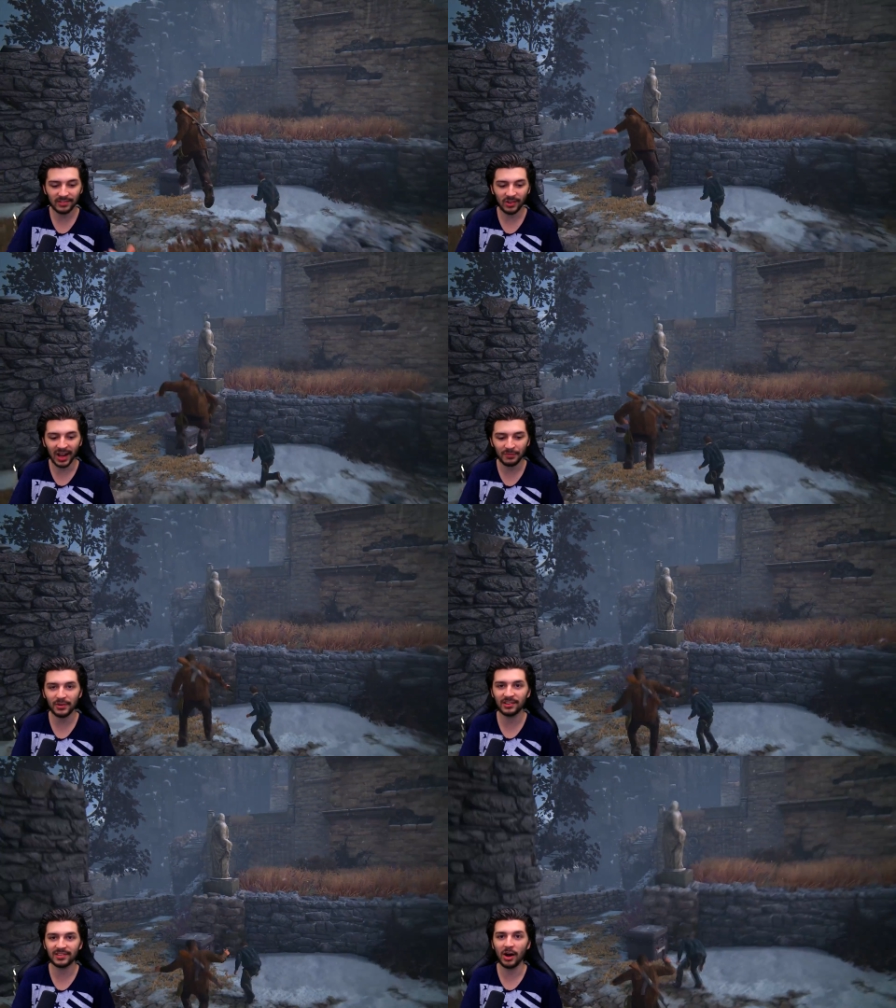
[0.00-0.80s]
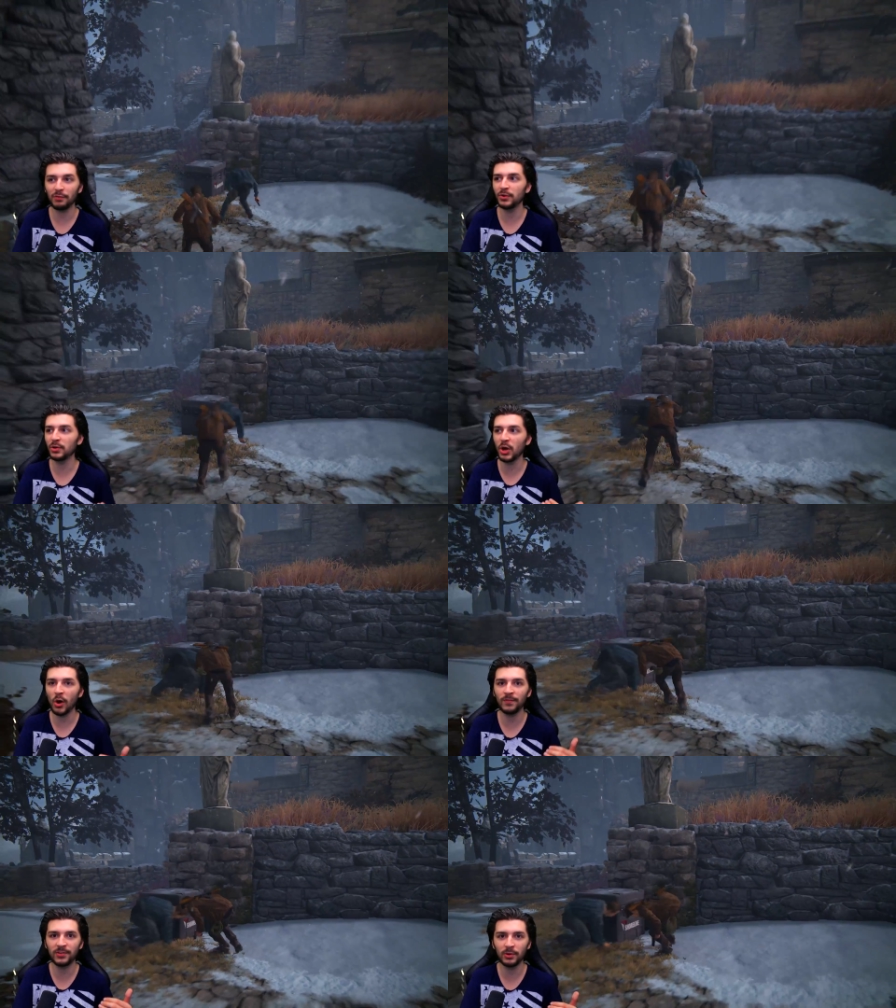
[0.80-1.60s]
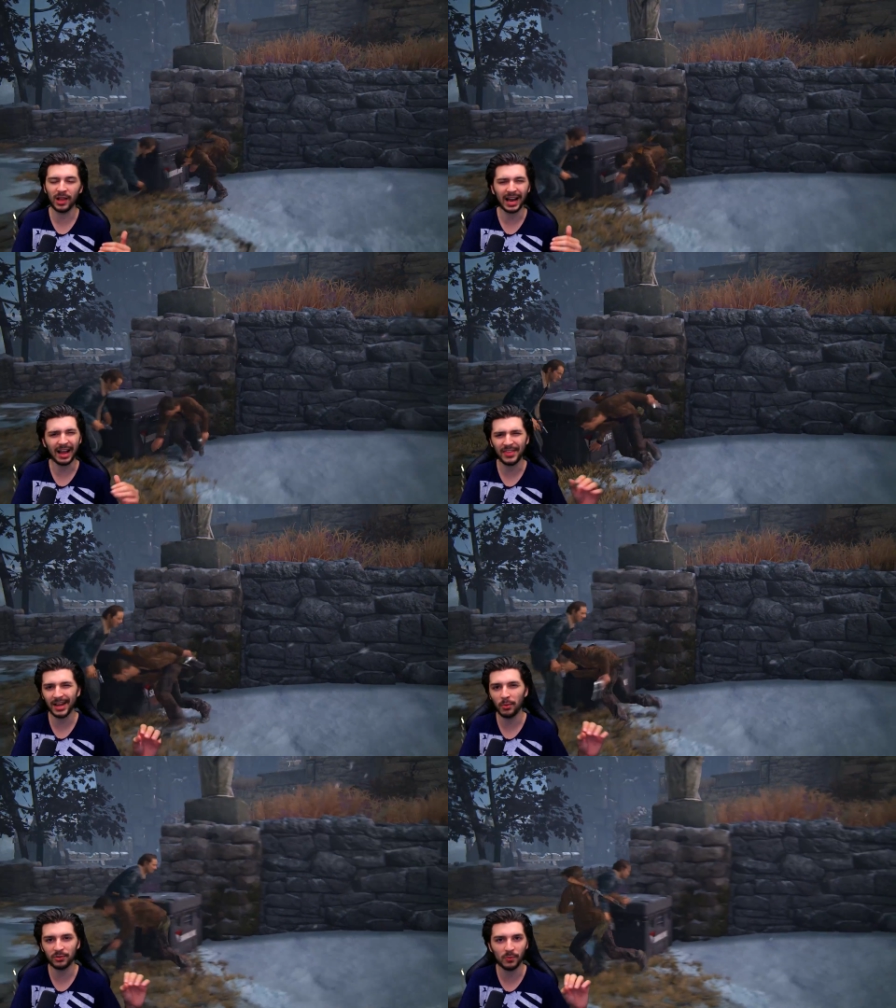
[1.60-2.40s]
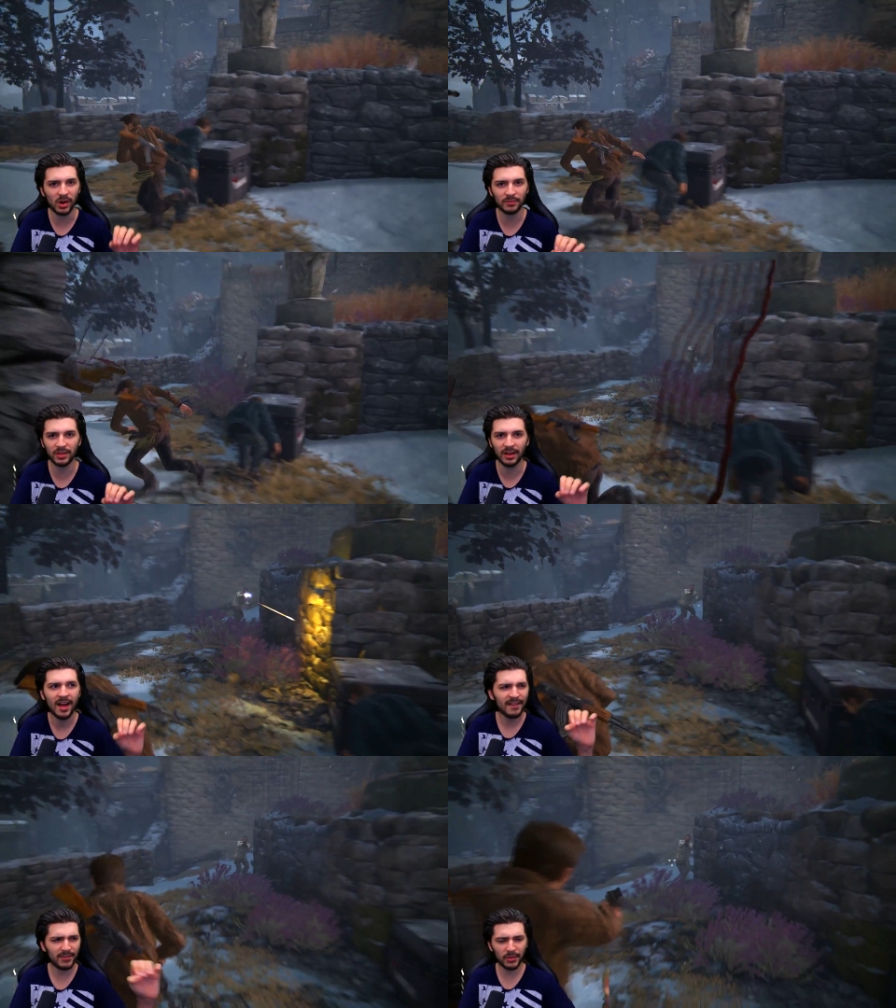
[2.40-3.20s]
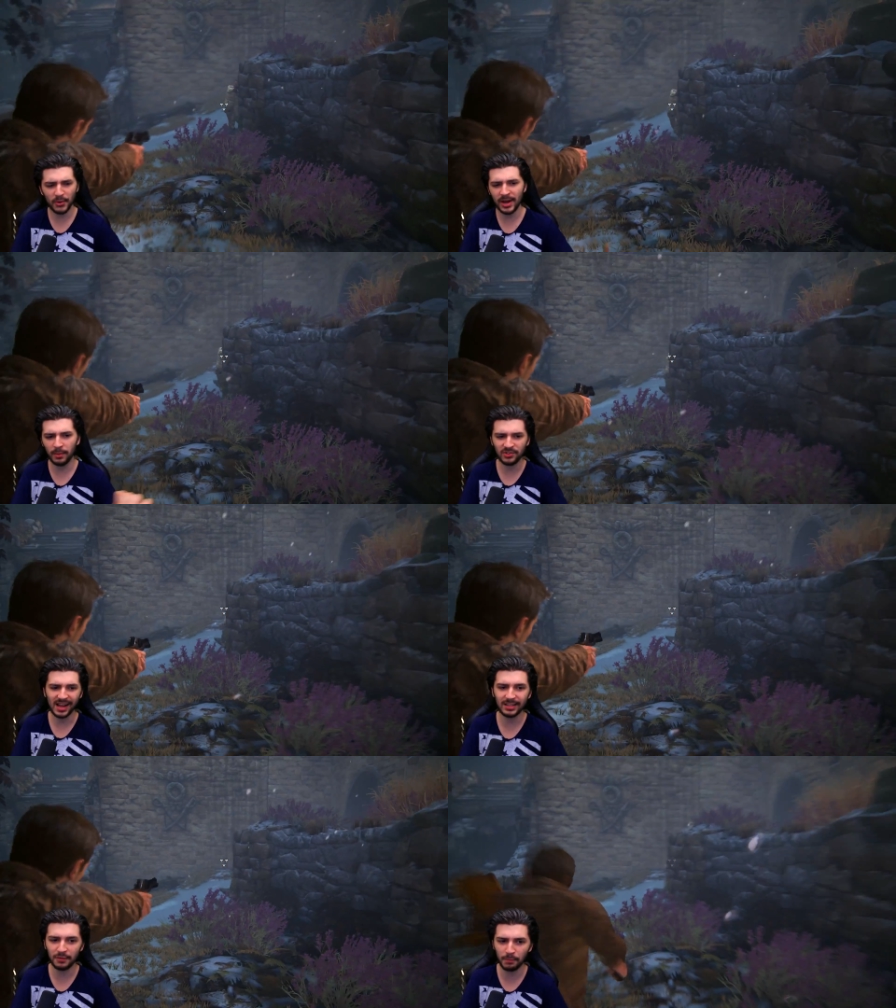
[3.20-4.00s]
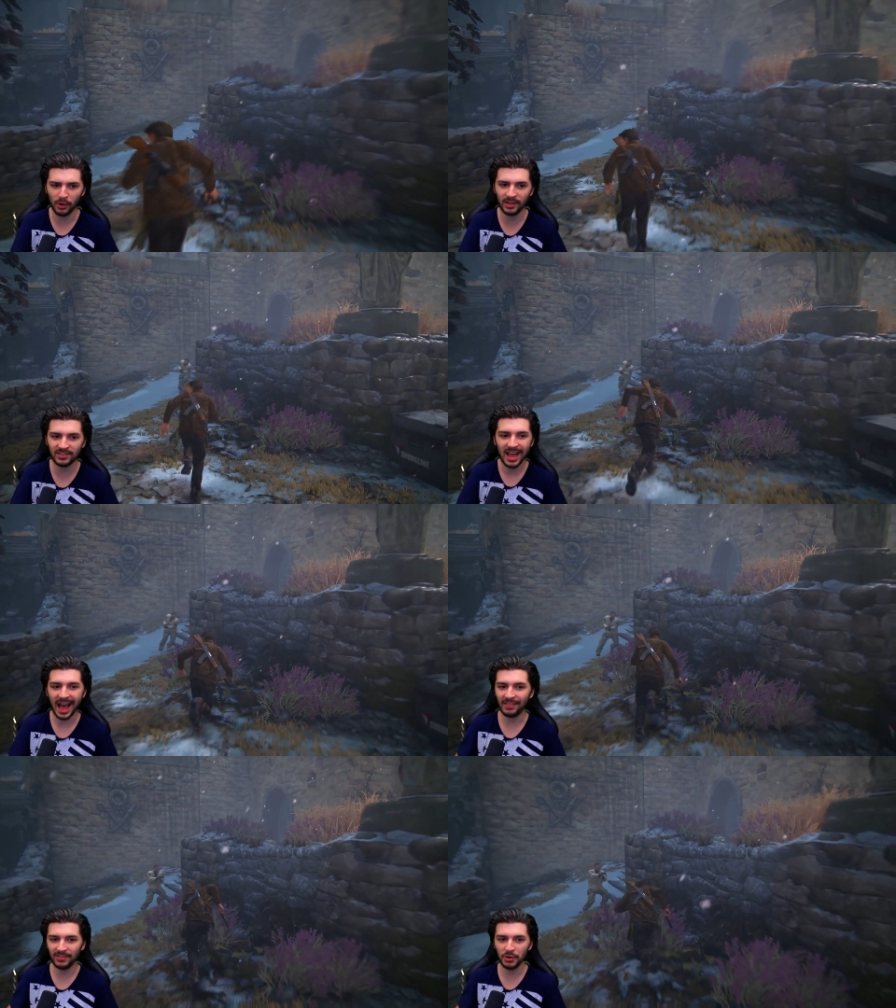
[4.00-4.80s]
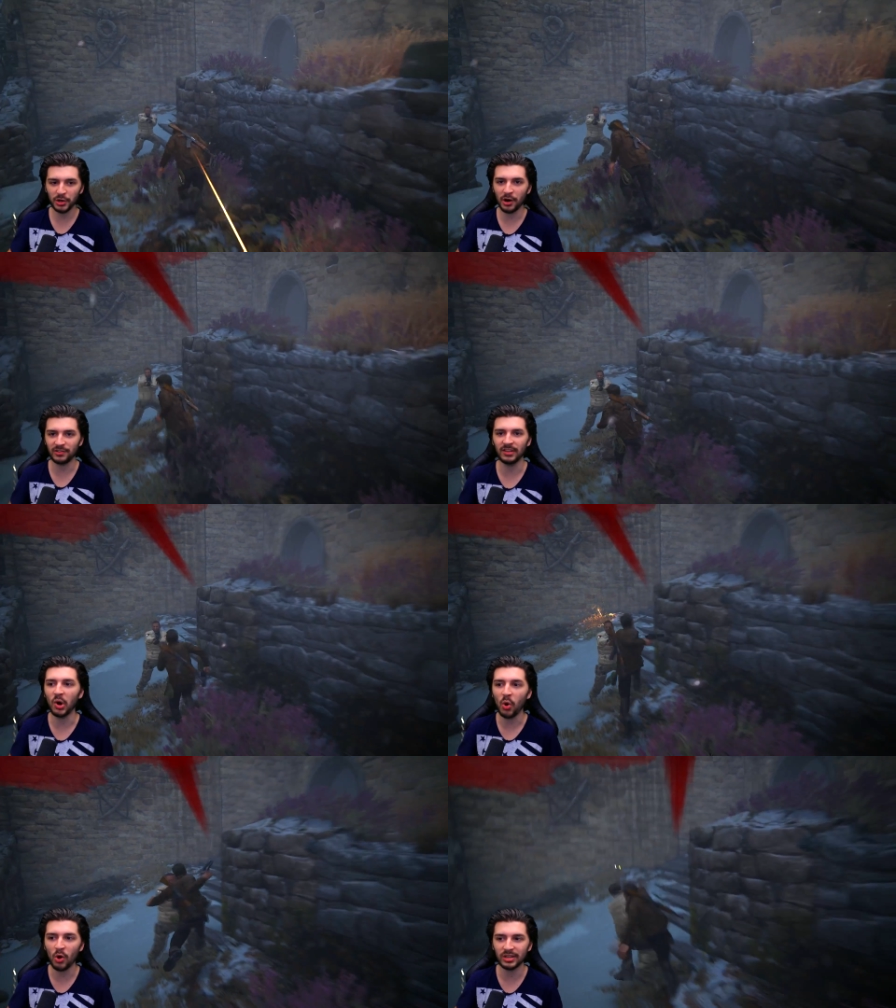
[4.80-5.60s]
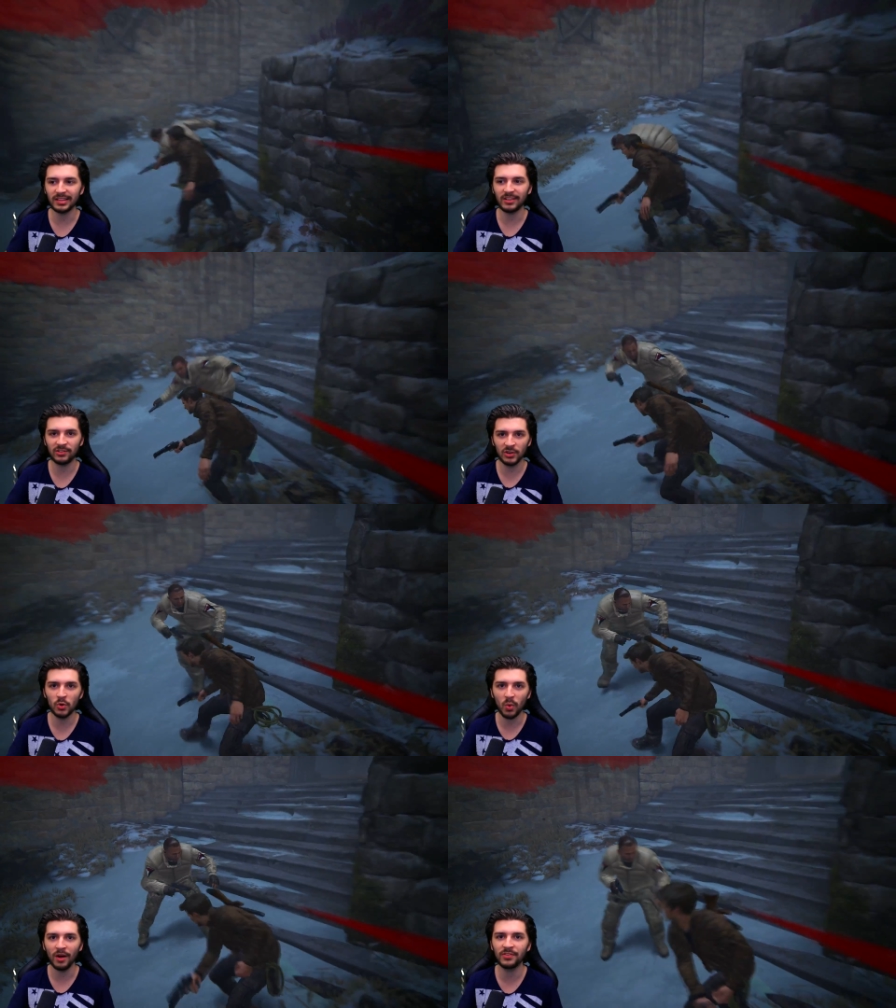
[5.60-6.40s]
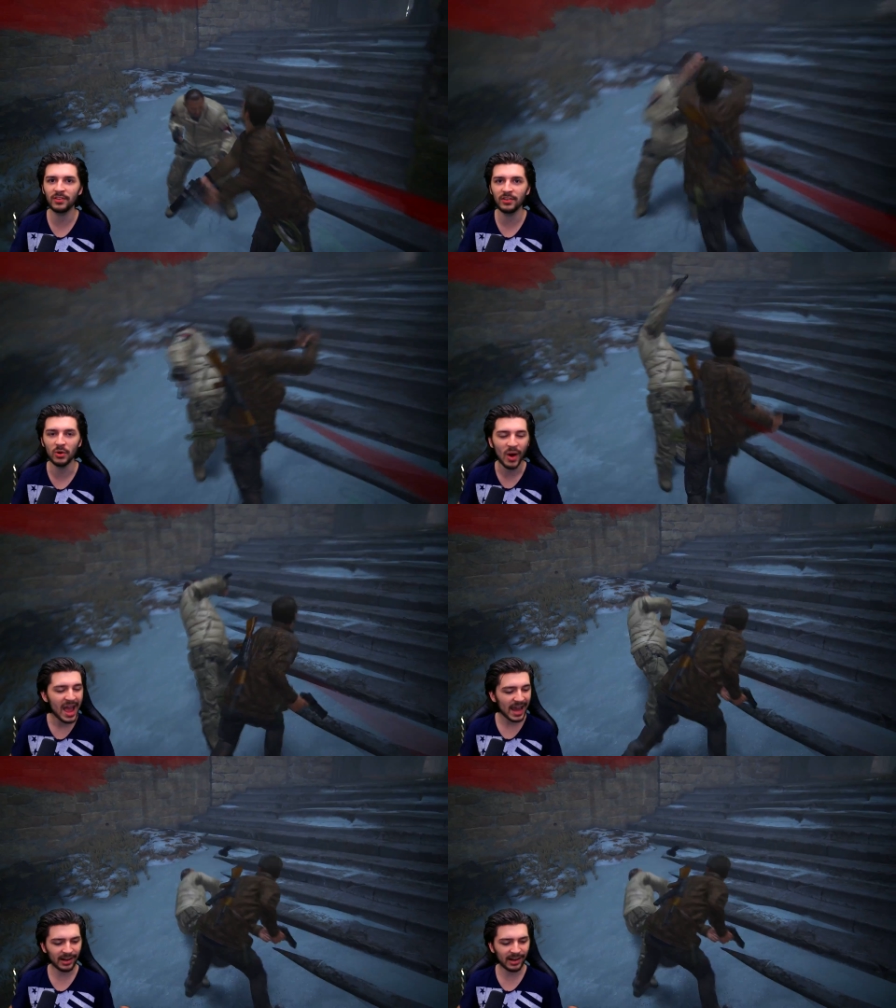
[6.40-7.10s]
decide for yourself to go to, I think it was one of the 3 objective points, and do those in the order that you want to do.